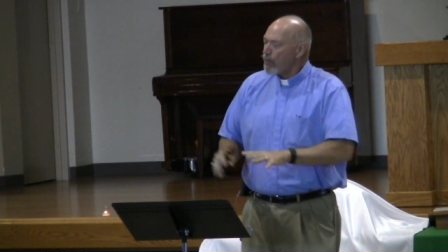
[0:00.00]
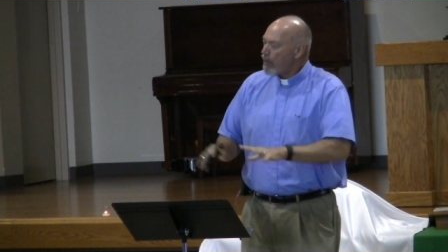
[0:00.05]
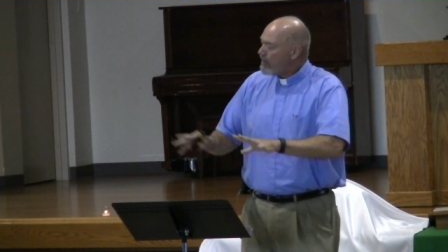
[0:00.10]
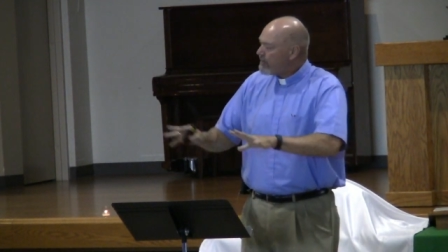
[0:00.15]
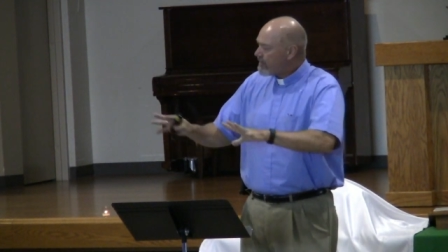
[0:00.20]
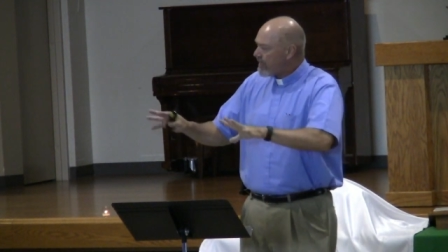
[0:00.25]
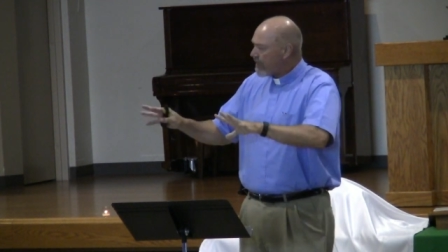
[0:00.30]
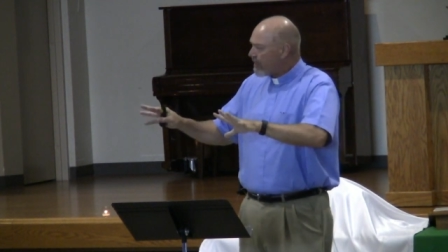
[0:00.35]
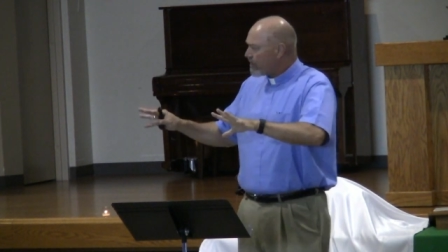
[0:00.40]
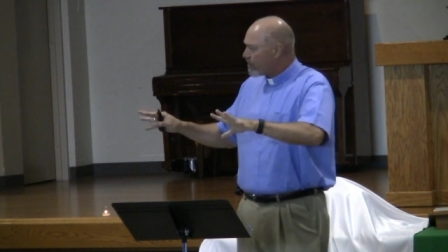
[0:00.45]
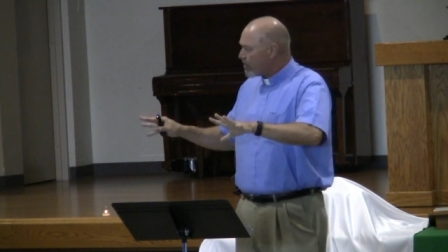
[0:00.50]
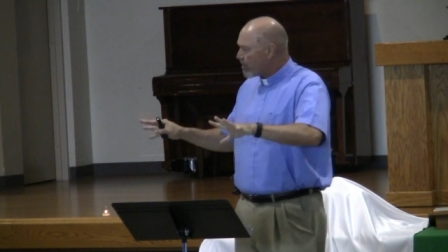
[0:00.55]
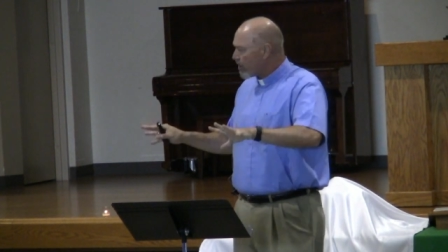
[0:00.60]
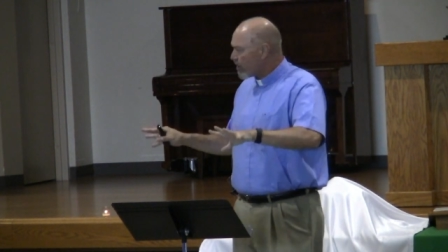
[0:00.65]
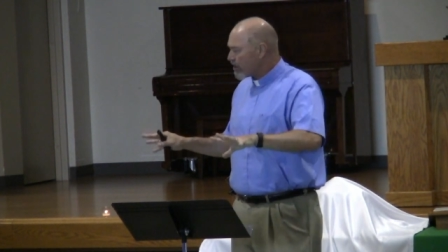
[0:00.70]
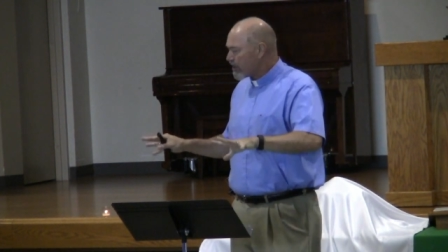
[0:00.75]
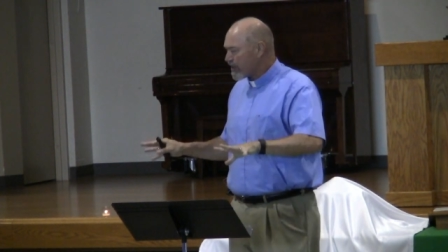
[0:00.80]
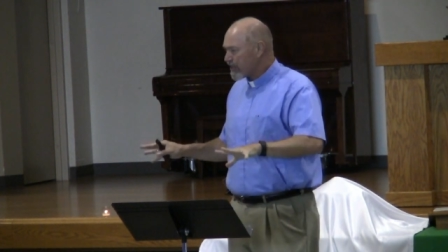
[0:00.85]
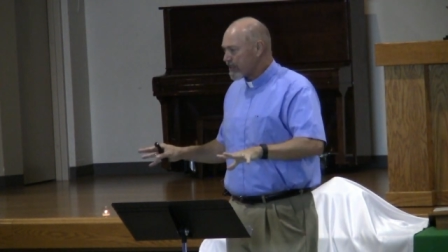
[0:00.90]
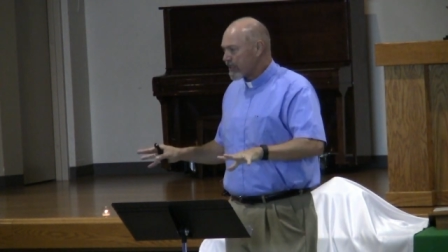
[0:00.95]
We see the
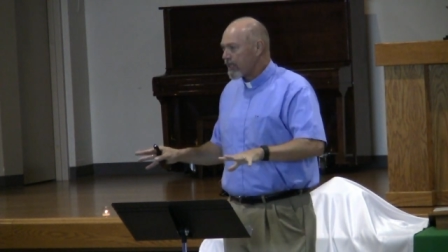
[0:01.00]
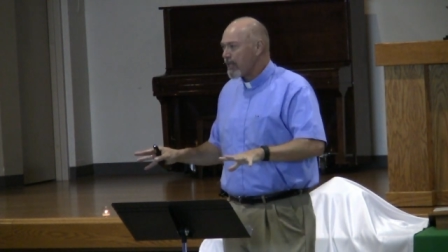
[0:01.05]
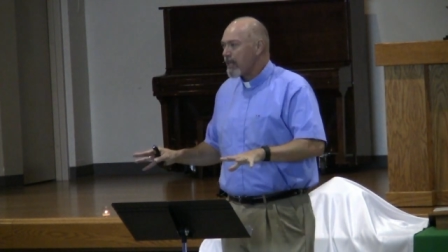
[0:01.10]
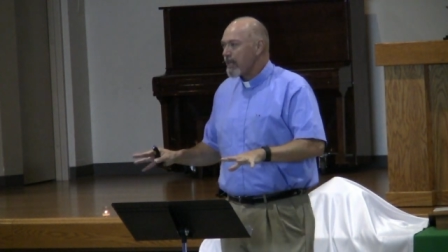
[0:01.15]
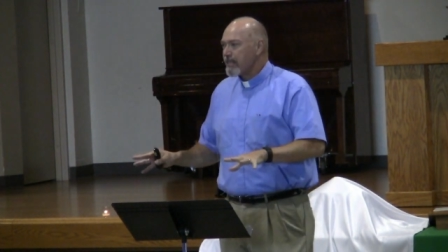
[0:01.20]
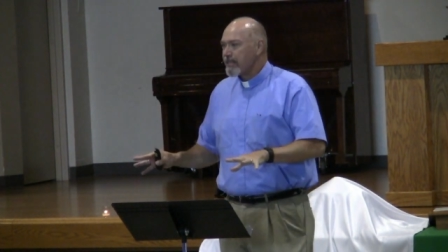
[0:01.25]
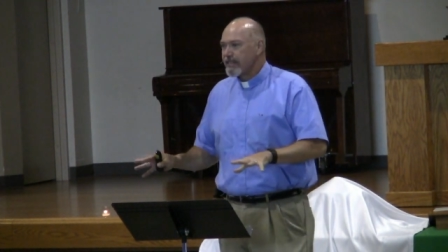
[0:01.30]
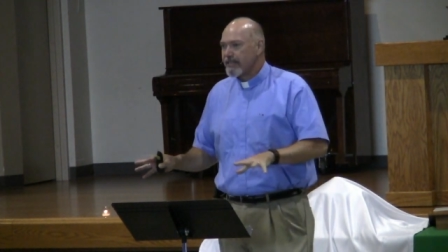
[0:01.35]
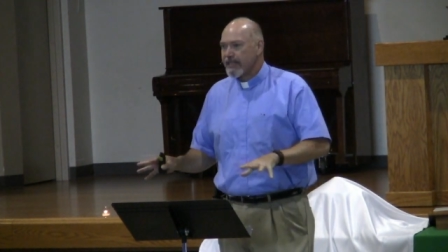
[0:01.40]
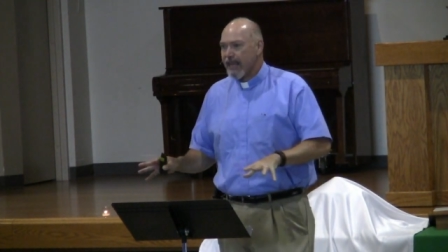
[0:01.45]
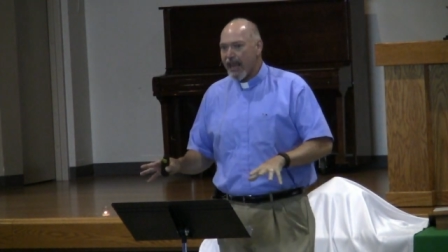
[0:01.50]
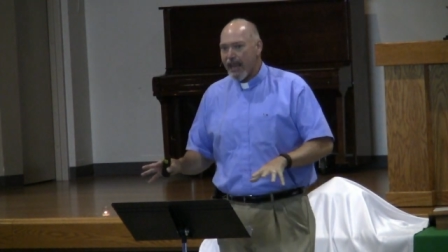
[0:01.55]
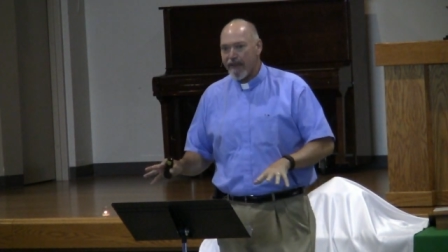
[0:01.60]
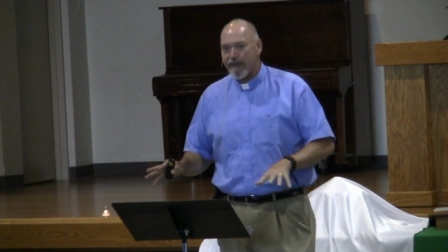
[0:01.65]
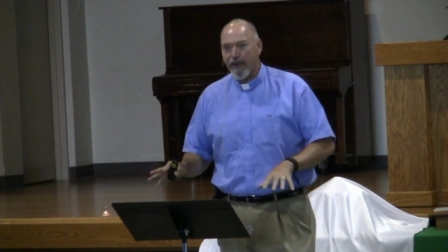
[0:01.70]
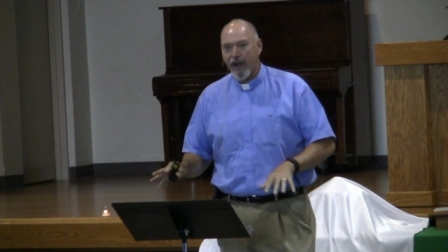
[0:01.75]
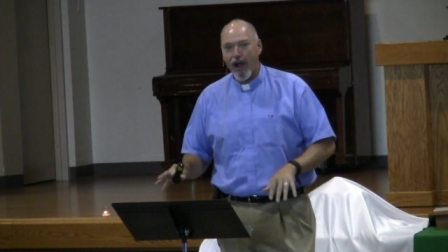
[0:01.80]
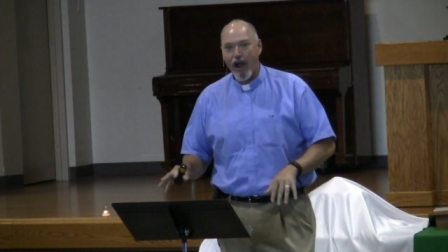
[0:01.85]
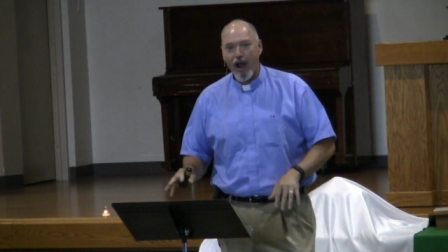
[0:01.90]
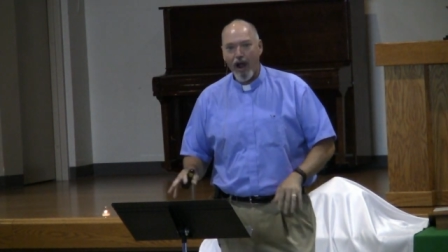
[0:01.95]
church as a
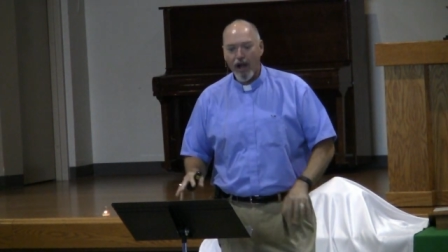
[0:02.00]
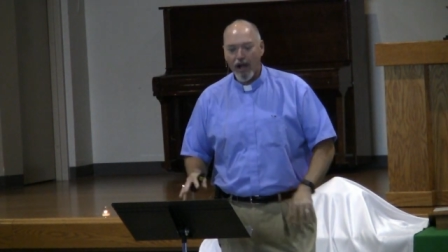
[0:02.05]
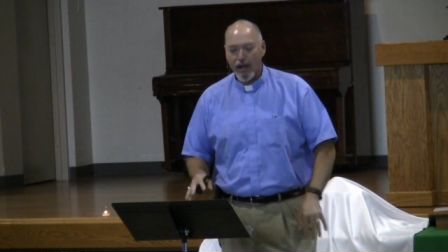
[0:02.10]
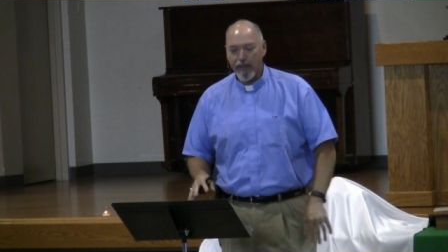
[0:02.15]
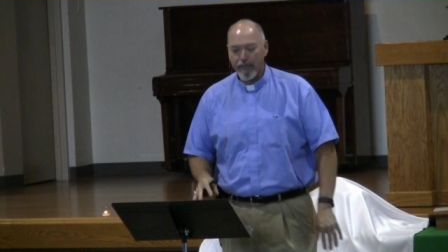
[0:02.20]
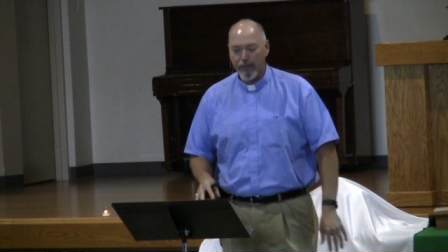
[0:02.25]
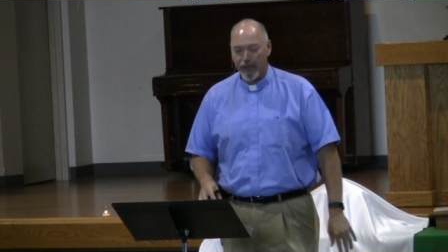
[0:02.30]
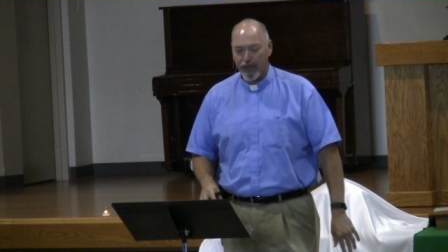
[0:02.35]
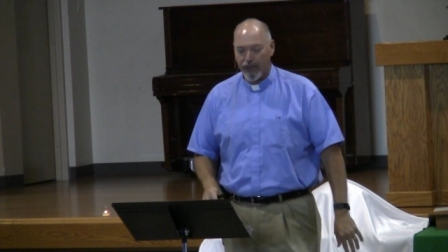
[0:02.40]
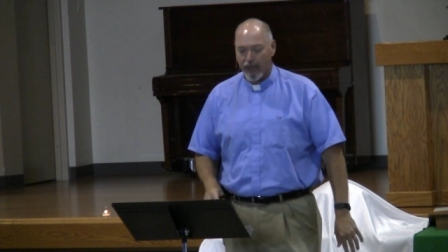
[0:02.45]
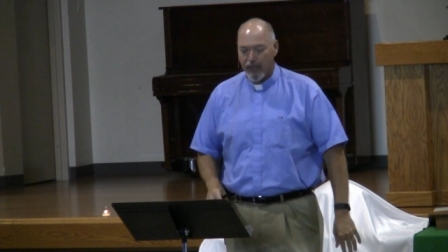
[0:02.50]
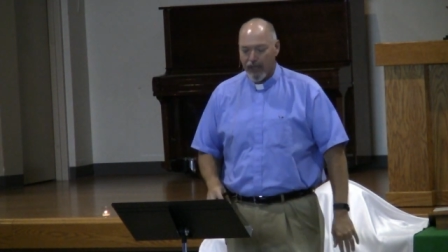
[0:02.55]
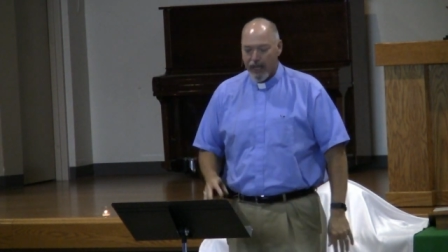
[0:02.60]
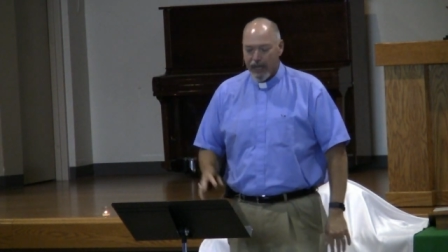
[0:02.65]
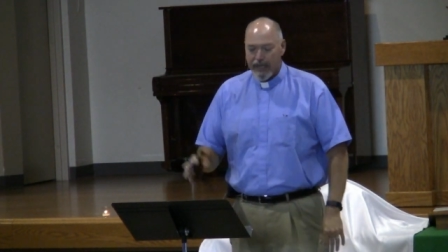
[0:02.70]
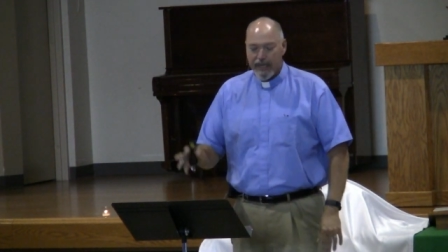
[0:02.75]
safe harbor,